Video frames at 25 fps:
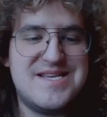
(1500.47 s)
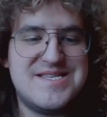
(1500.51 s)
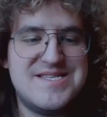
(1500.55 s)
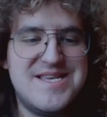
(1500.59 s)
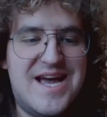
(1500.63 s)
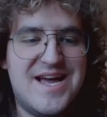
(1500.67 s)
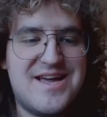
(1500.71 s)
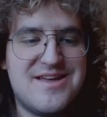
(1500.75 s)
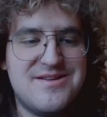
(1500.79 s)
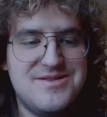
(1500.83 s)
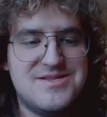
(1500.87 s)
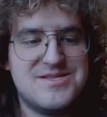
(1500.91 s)

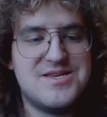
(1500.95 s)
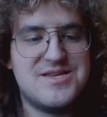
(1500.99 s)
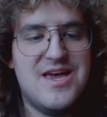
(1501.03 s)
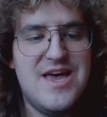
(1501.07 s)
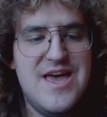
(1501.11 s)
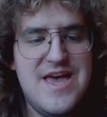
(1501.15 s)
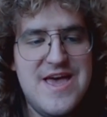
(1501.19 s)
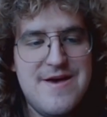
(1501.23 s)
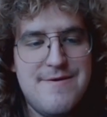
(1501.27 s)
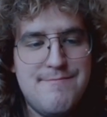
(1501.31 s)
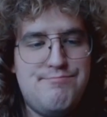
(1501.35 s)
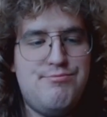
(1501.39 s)
seconds,
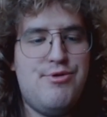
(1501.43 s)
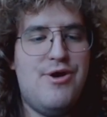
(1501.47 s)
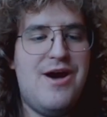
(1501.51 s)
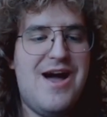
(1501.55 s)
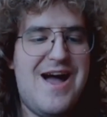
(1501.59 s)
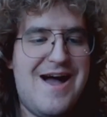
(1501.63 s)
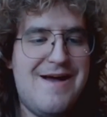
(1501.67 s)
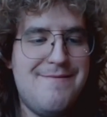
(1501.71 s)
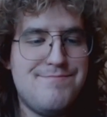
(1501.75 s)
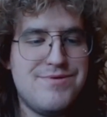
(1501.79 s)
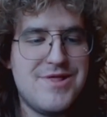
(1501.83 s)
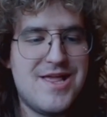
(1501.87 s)
but
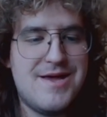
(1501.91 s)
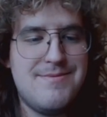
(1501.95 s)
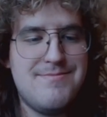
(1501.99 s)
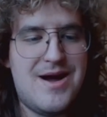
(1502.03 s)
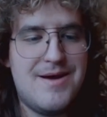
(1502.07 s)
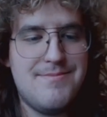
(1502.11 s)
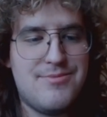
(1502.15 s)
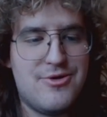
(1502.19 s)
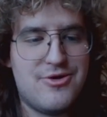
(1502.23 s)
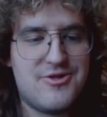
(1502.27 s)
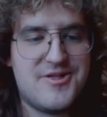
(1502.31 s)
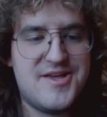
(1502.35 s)
I play my
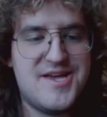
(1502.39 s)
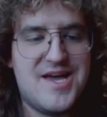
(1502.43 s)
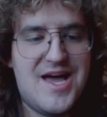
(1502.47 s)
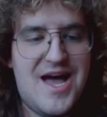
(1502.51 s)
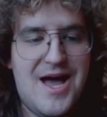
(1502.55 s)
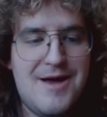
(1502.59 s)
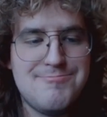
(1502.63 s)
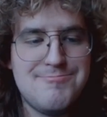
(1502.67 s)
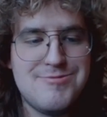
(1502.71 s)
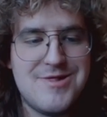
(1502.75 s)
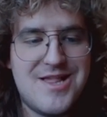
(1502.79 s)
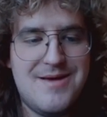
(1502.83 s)
bullet.
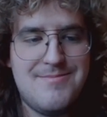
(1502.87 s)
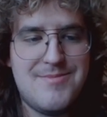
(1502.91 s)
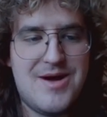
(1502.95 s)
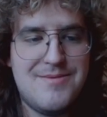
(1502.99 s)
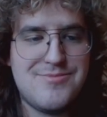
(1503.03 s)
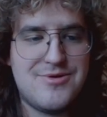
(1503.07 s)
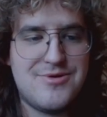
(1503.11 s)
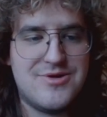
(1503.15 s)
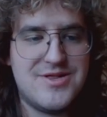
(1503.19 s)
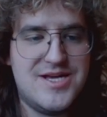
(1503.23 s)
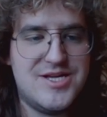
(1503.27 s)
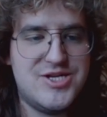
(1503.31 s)
I play my
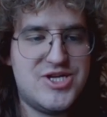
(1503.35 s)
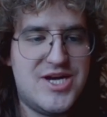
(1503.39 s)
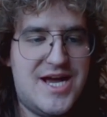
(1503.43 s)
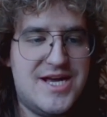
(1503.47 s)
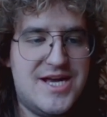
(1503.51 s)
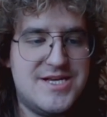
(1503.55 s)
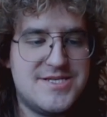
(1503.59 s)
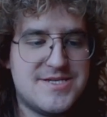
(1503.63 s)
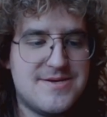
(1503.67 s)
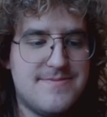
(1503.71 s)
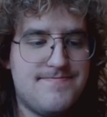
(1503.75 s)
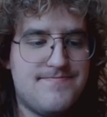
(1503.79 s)
bullet
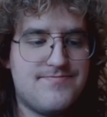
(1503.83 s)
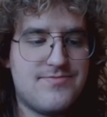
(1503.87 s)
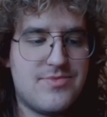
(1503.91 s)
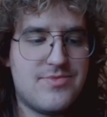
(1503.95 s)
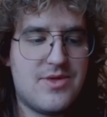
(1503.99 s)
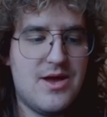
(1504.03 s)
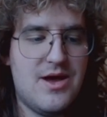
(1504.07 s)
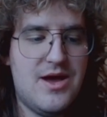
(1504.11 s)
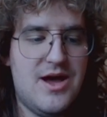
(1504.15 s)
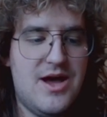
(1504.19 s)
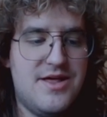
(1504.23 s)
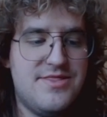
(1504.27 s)
chess.
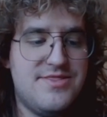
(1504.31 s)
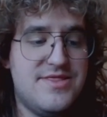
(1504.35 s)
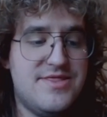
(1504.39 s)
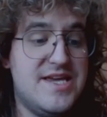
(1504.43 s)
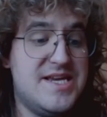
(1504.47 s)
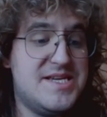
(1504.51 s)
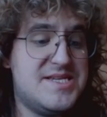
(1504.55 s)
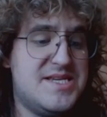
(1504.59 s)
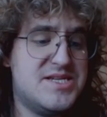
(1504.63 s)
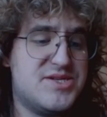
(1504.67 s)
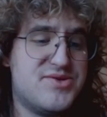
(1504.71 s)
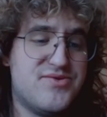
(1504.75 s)

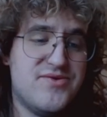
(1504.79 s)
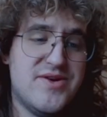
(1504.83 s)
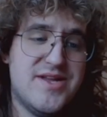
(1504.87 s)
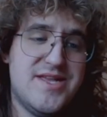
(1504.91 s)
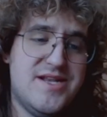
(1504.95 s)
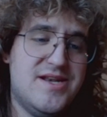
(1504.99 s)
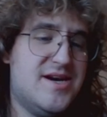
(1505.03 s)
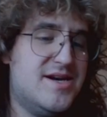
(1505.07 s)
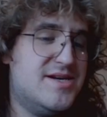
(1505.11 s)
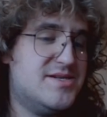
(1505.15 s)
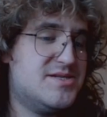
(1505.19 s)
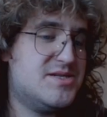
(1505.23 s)
This is really
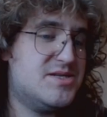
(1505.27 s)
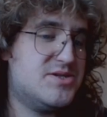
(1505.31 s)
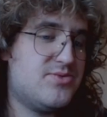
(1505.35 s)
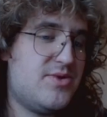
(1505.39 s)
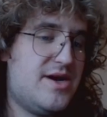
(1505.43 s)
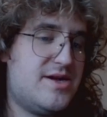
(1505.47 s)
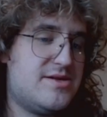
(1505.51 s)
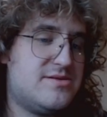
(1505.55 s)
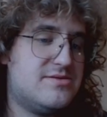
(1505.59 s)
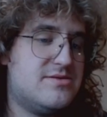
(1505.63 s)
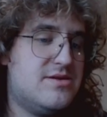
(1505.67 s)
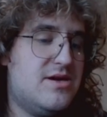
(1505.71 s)
nice as
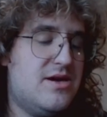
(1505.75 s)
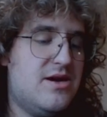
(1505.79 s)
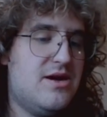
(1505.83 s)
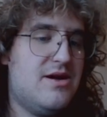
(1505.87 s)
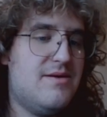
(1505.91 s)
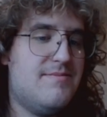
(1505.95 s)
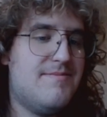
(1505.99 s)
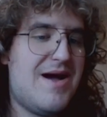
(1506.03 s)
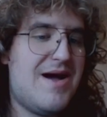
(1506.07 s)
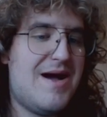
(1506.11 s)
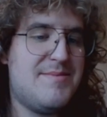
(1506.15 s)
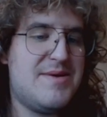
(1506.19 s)
well.
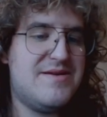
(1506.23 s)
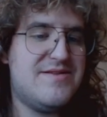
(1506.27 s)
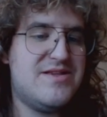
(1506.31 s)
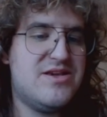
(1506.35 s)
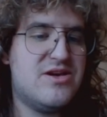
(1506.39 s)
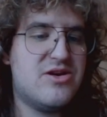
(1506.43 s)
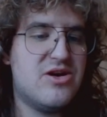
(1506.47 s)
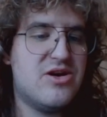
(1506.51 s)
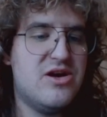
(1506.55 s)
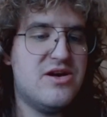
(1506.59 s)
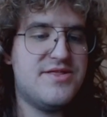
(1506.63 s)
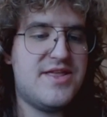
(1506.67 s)
I mean,
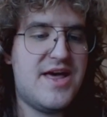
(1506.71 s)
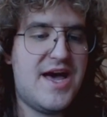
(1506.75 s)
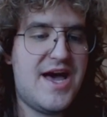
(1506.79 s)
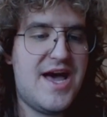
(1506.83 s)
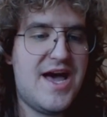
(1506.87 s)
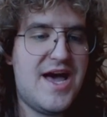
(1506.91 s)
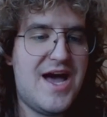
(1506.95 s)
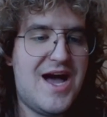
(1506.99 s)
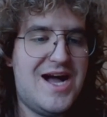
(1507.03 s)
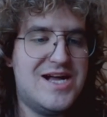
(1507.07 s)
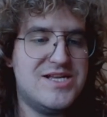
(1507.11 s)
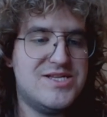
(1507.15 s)
you go
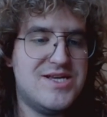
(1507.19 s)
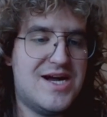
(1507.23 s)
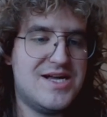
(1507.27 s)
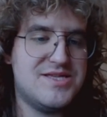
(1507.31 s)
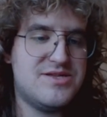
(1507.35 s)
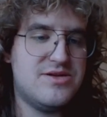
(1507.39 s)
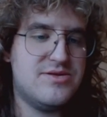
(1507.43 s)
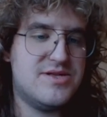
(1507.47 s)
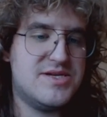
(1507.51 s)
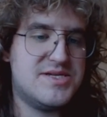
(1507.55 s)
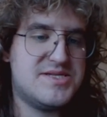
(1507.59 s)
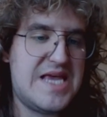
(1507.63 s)
there, I
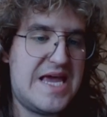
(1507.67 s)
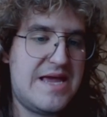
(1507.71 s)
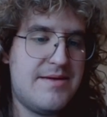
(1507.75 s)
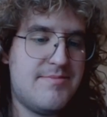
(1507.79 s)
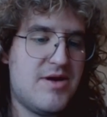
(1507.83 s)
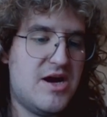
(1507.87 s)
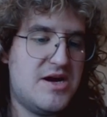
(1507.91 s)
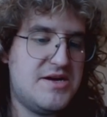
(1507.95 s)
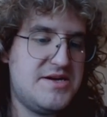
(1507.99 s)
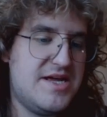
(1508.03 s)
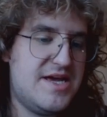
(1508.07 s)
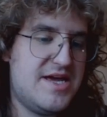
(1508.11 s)
do the same
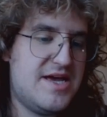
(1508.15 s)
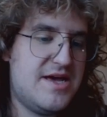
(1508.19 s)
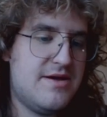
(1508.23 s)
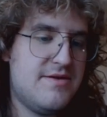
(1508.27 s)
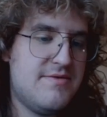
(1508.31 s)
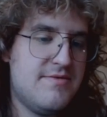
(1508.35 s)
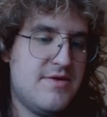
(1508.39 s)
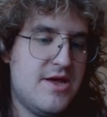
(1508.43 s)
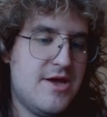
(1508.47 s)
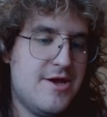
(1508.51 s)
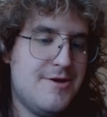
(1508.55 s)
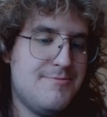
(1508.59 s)
idea.
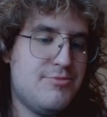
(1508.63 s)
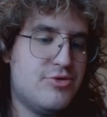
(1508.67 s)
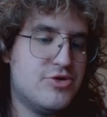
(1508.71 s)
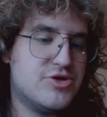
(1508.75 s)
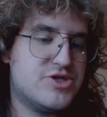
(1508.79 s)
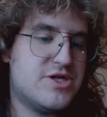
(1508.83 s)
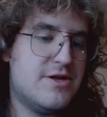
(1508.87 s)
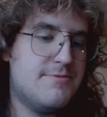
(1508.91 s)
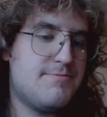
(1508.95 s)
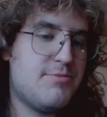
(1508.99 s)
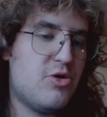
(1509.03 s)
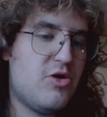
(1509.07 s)

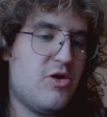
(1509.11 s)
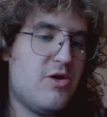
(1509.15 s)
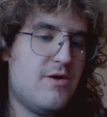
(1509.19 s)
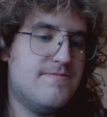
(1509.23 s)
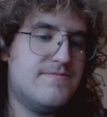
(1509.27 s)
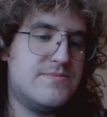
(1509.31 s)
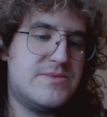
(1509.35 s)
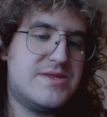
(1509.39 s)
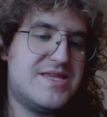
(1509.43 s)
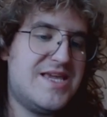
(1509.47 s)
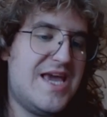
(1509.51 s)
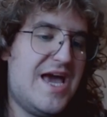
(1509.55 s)
Push the
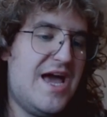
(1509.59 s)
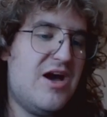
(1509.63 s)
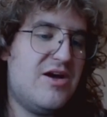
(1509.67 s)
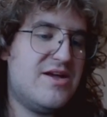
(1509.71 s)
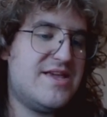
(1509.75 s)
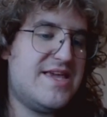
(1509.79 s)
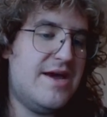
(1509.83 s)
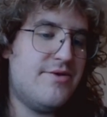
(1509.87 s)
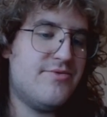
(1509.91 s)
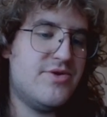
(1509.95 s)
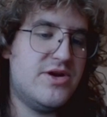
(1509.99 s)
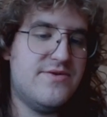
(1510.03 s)
pawn, get
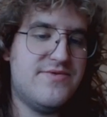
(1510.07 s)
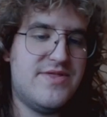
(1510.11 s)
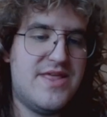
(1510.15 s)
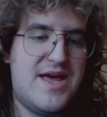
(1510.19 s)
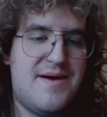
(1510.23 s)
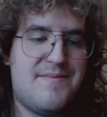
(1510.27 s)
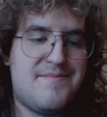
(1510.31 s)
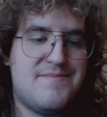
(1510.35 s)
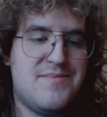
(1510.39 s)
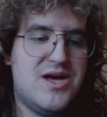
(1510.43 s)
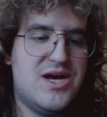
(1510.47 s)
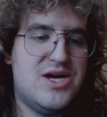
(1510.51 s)
rid of
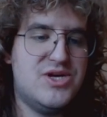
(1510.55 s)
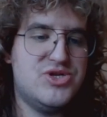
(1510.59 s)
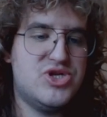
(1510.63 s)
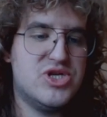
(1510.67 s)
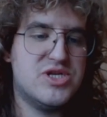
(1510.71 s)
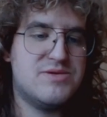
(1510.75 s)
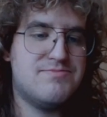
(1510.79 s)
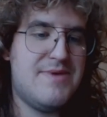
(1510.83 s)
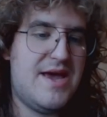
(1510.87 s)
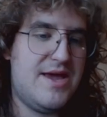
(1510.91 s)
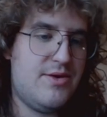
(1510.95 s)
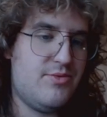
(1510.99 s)
them, and
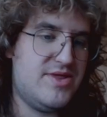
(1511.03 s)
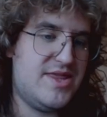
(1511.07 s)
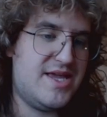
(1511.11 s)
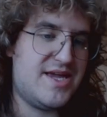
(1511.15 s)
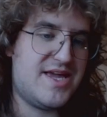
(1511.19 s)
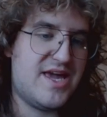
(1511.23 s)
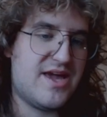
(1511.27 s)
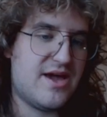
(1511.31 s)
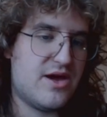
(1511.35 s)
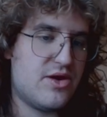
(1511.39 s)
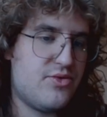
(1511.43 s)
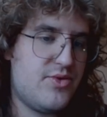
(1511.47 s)
just mate with the
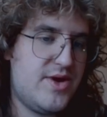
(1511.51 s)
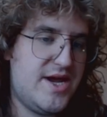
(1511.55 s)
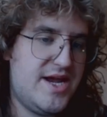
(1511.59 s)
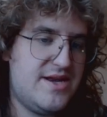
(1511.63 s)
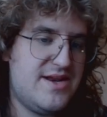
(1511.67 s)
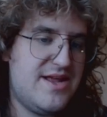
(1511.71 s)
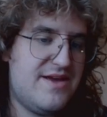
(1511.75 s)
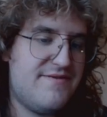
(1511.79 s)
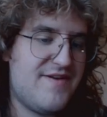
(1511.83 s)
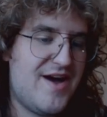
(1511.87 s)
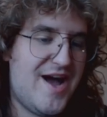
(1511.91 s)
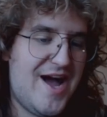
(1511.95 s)
king and
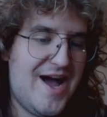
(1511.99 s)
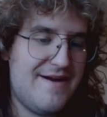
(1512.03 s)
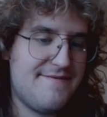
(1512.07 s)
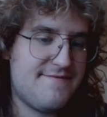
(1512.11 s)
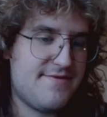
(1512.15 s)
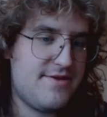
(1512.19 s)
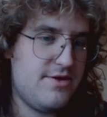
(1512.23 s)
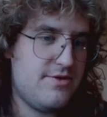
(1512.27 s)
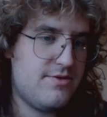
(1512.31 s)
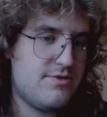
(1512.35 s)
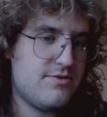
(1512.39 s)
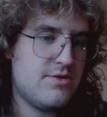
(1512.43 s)
queen if I have
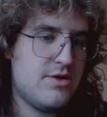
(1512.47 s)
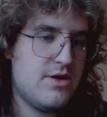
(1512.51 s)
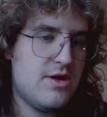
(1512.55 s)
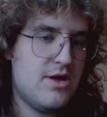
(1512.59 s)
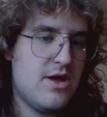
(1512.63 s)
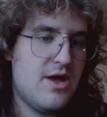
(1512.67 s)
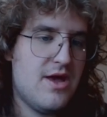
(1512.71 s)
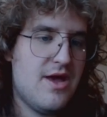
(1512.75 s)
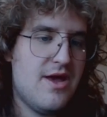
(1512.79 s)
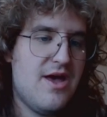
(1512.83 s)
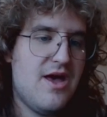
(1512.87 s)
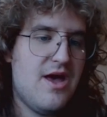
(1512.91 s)
to.
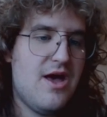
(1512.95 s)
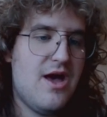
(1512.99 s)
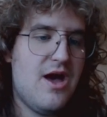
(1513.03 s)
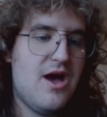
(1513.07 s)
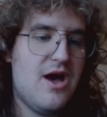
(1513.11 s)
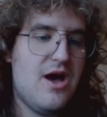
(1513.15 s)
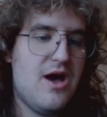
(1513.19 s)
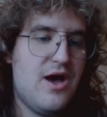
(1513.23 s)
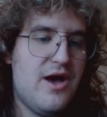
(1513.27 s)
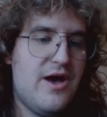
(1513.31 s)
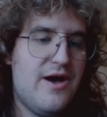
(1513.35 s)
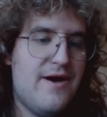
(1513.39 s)

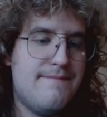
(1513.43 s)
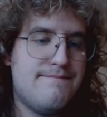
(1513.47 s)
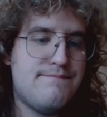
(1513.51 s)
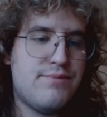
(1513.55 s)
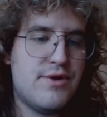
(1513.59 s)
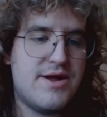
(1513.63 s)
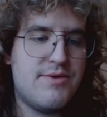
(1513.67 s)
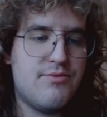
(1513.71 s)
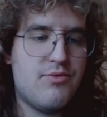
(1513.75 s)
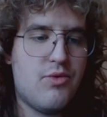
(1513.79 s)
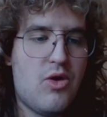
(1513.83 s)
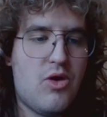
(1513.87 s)

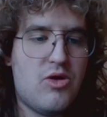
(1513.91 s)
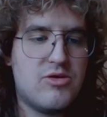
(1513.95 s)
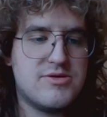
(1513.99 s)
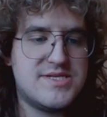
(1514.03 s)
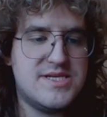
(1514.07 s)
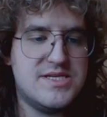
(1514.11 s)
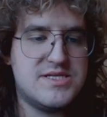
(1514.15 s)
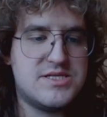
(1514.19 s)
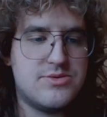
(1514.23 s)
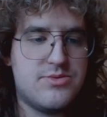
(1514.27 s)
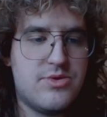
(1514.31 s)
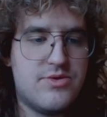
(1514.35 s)
But it walks
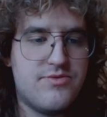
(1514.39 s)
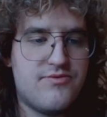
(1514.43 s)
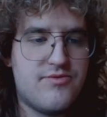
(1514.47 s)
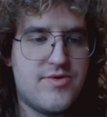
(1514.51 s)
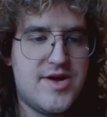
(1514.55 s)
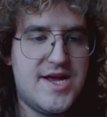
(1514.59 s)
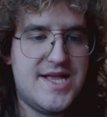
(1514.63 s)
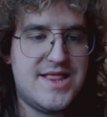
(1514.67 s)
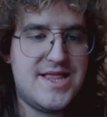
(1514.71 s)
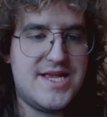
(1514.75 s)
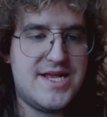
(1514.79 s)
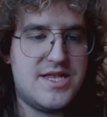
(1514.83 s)
into a
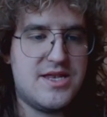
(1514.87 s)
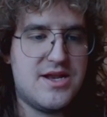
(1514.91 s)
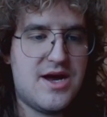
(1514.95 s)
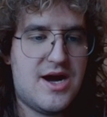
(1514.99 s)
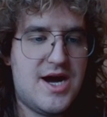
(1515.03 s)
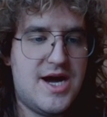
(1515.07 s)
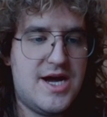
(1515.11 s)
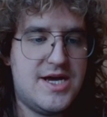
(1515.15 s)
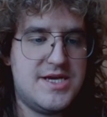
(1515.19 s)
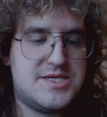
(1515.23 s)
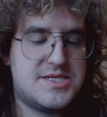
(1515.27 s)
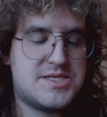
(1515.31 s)
really
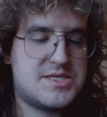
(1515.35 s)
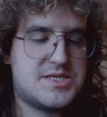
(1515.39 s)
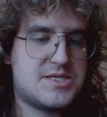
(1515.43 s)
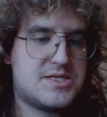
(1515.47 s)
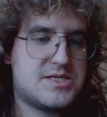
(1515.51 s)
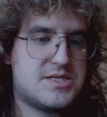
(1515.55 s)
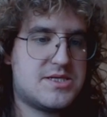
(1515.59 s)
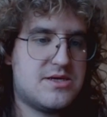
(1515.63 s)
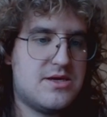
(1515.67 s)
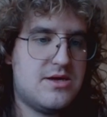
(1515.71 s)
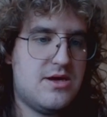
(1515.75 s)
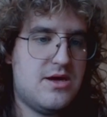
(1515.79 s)
nice